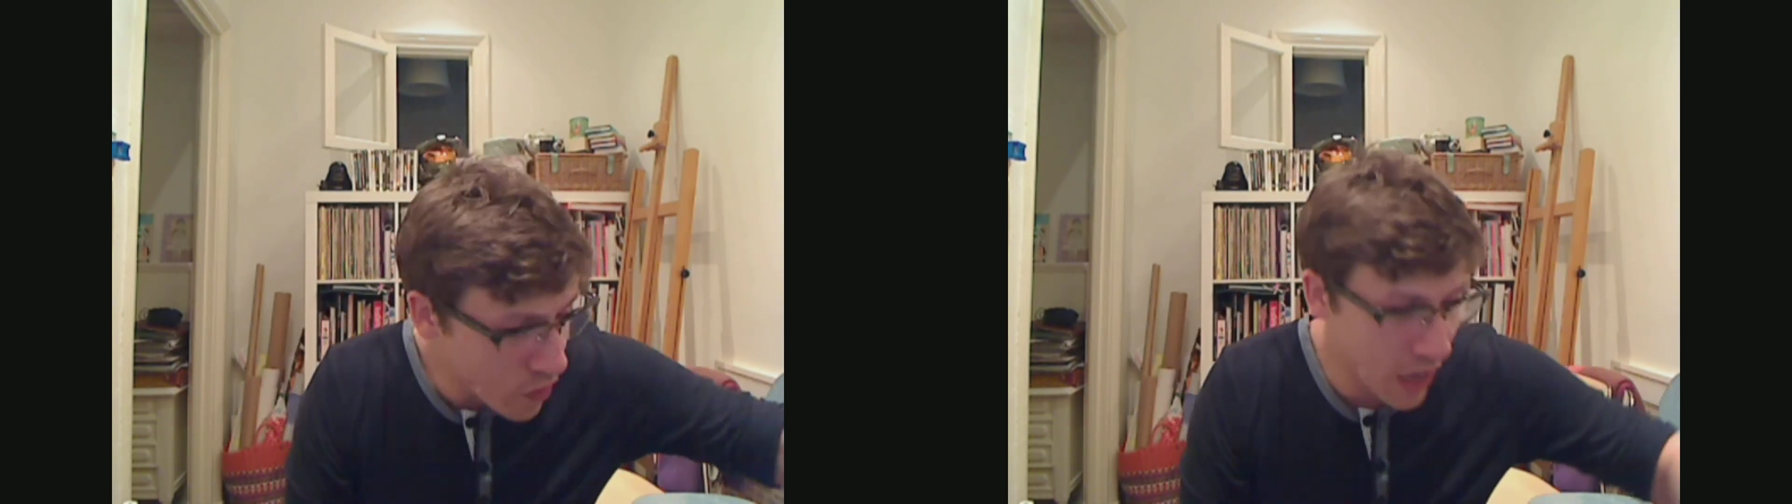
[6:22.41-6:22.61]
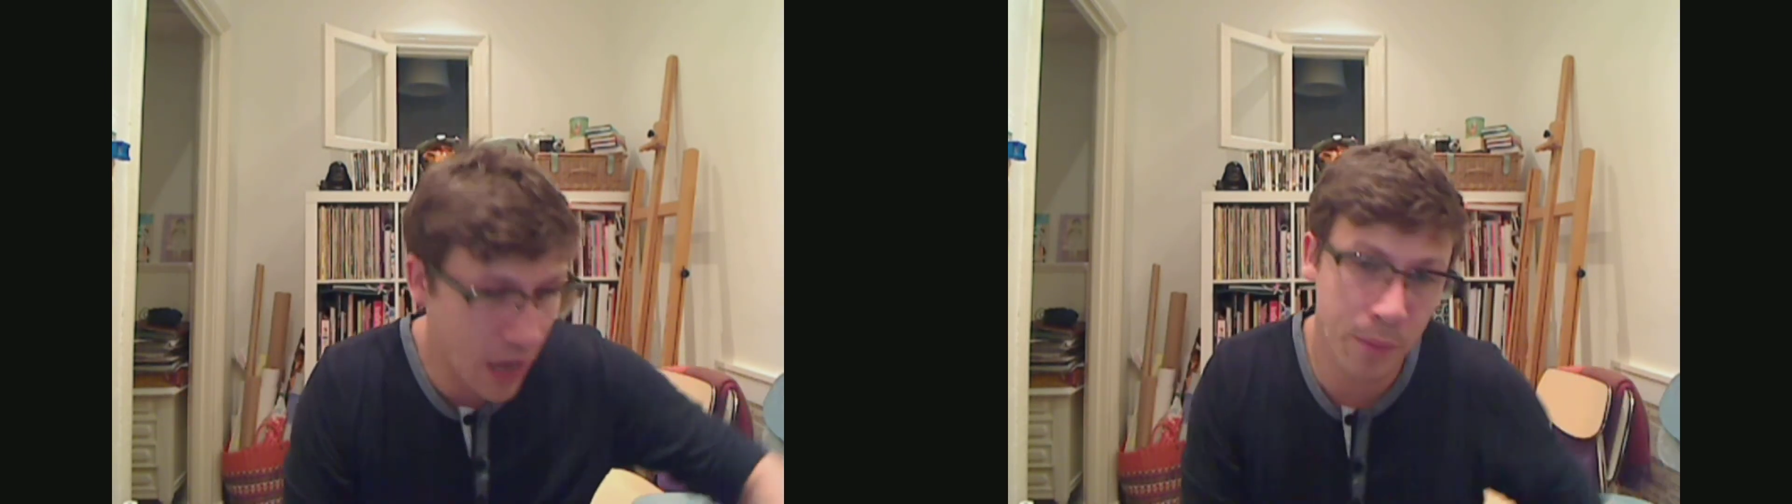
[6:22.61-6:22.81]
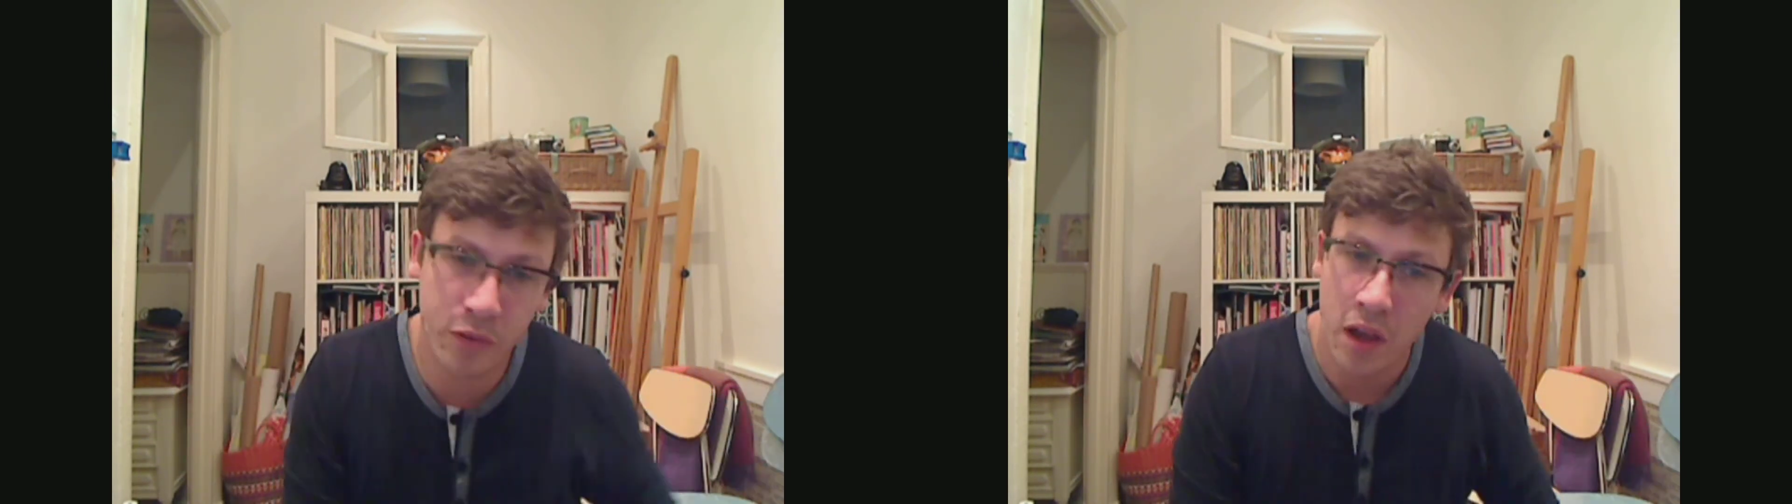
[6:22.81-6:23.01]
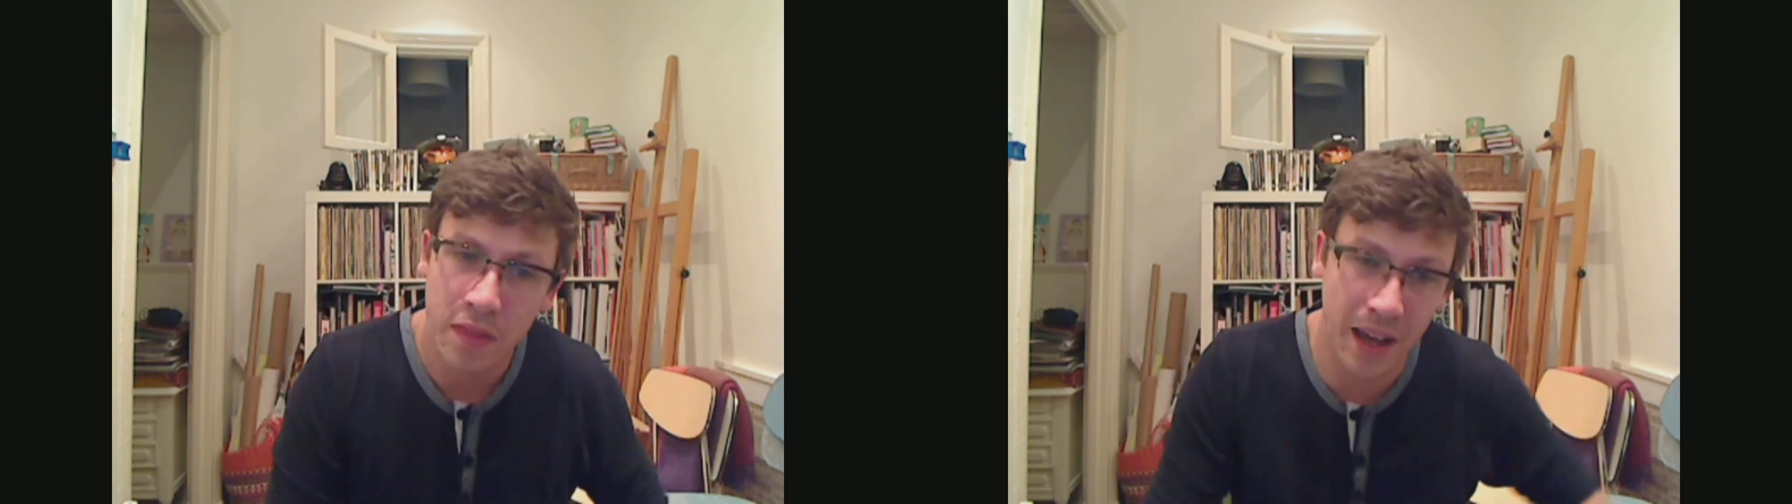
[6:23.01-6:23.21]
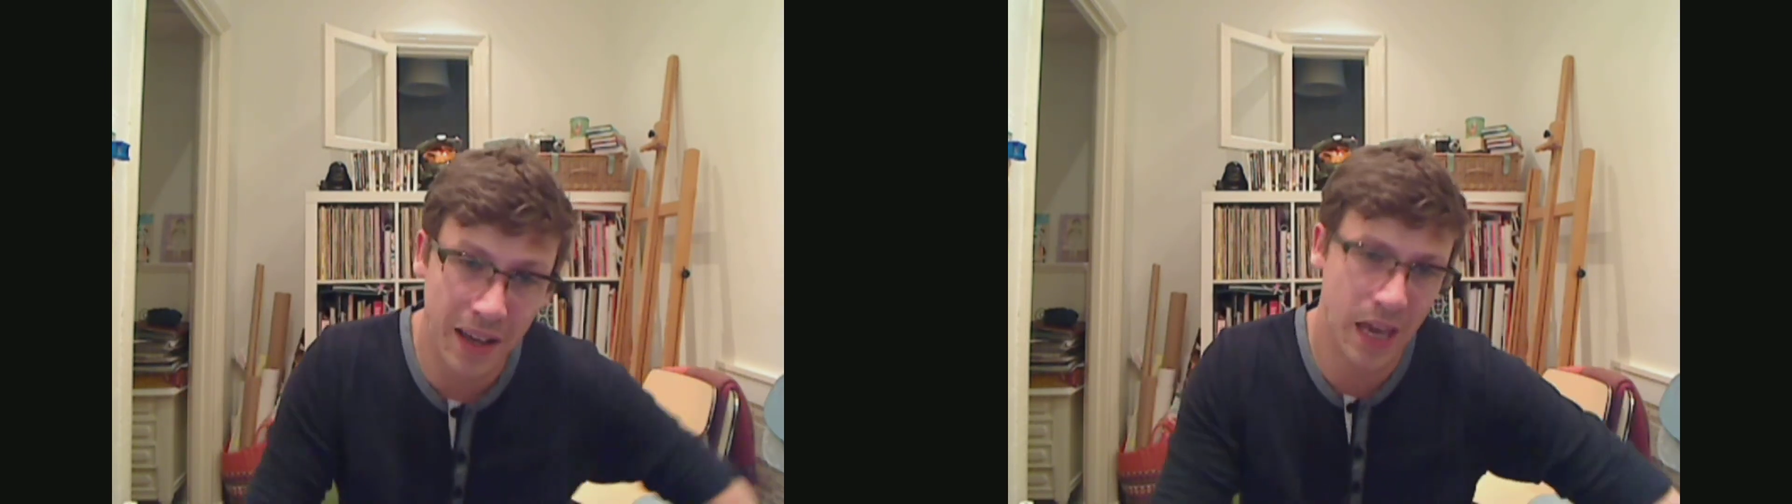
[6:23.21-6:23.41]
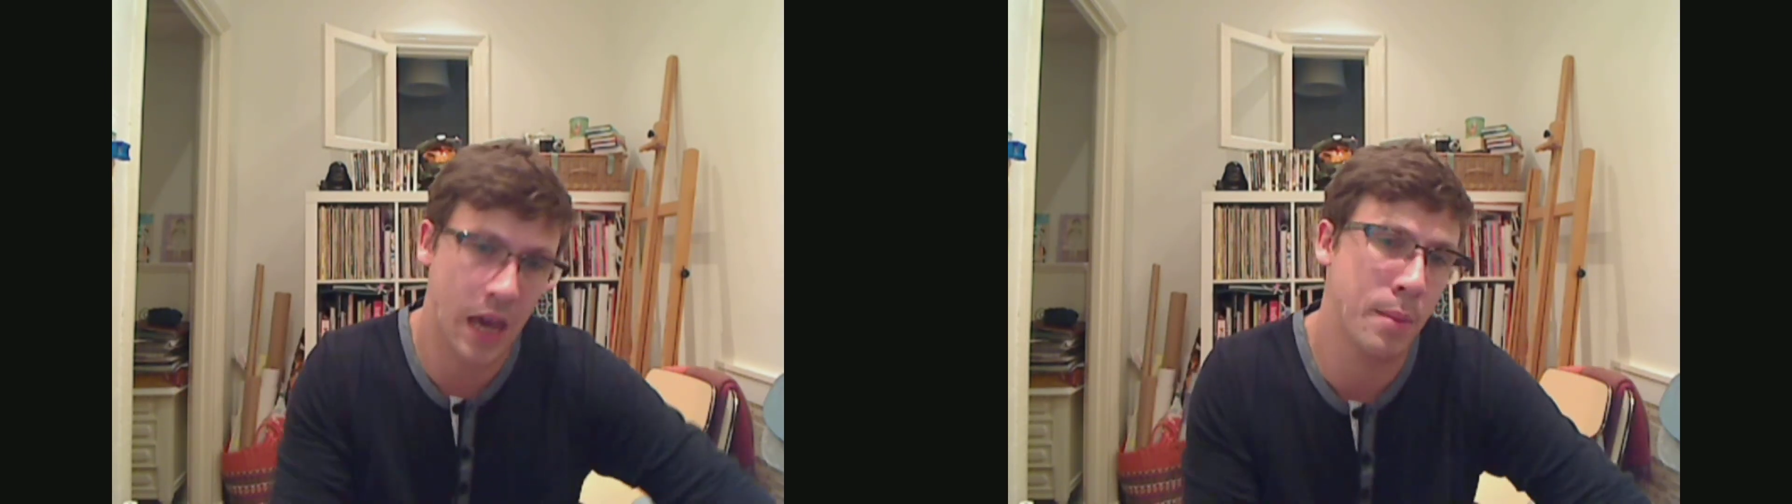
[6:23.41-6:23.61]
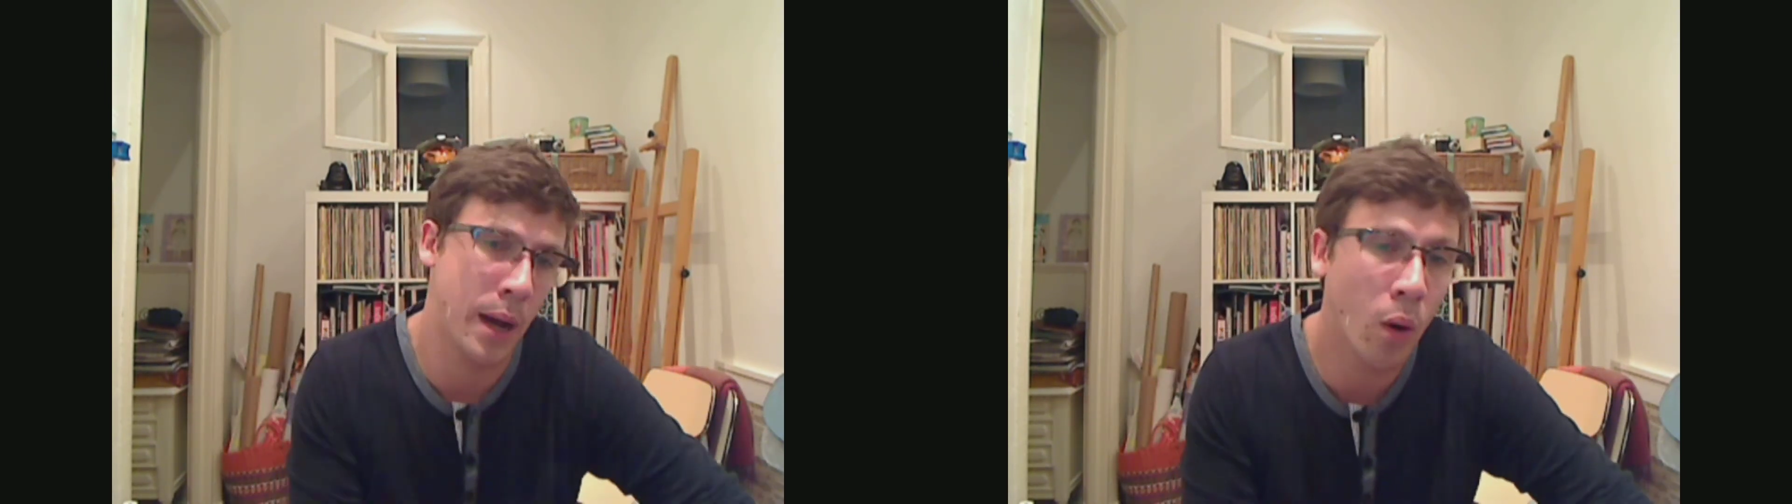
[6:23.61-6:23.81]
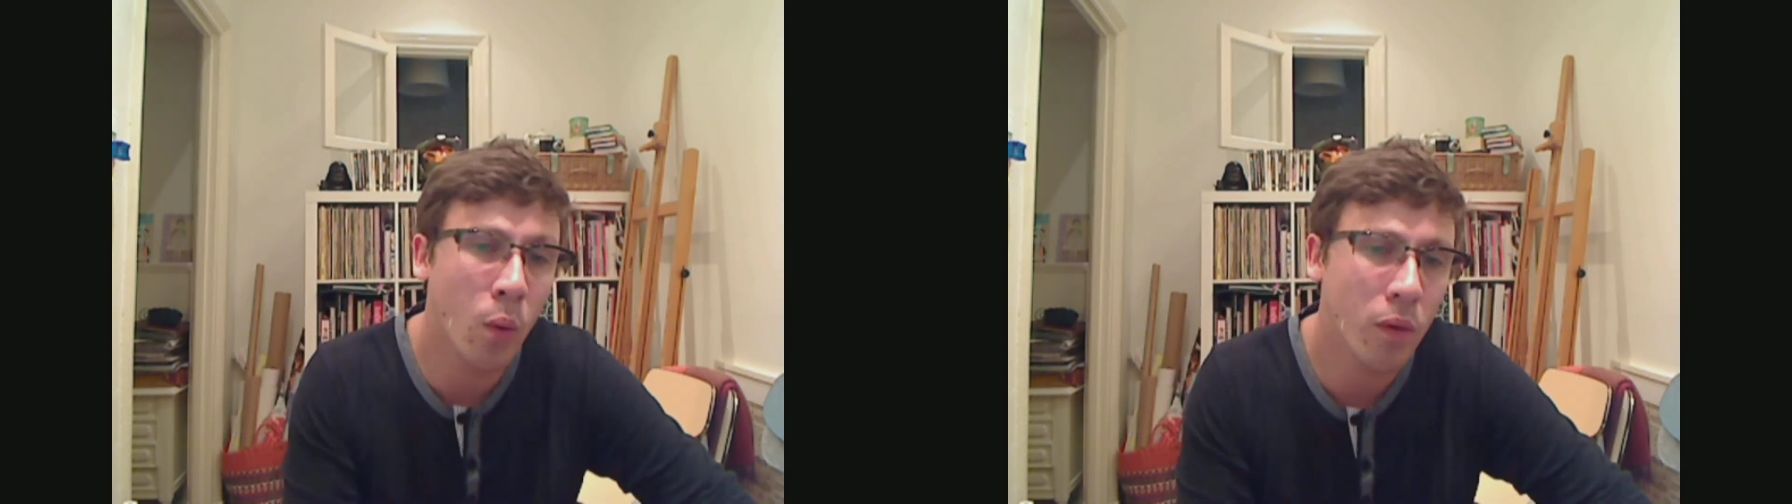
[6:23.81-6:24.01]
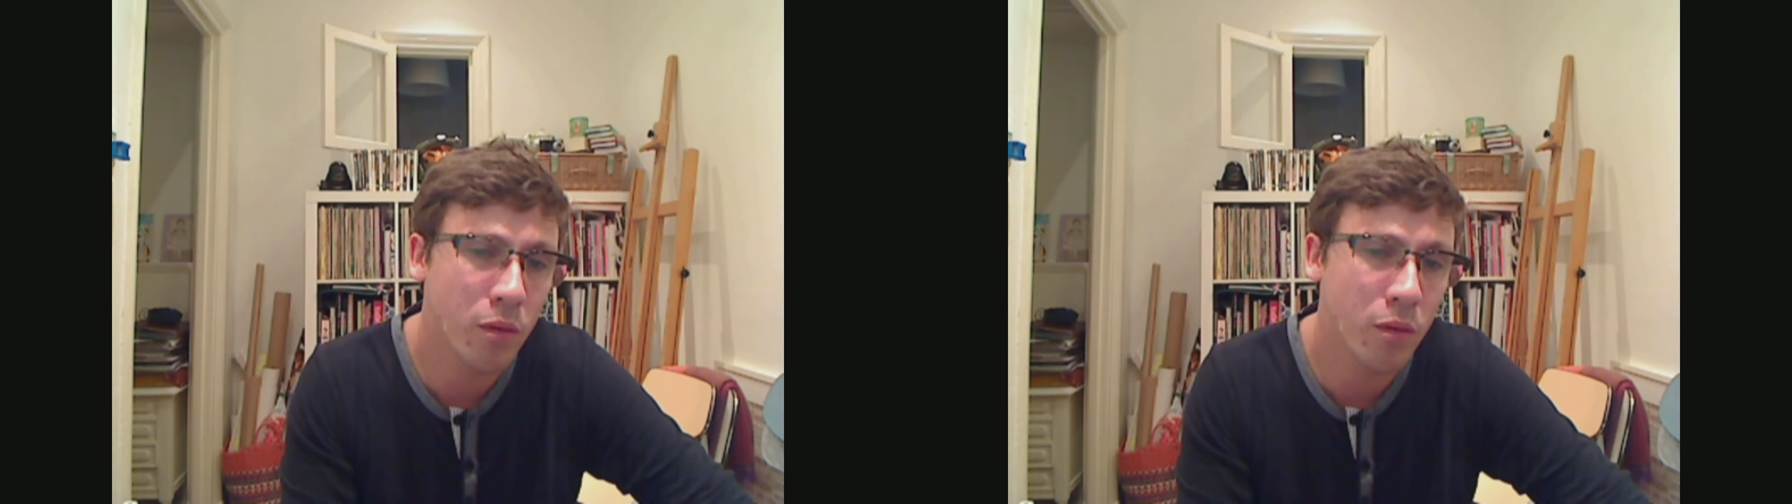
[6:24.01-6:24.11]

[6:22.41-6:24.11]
games that came out,